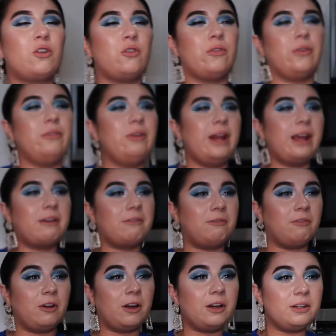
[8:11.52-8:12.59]
a crew neck
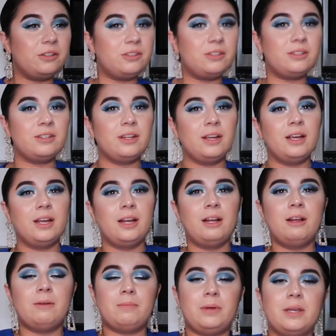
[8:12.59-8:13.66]
first
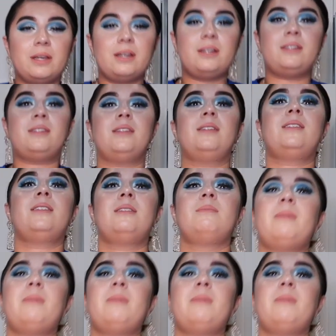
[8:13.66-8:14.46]
because this is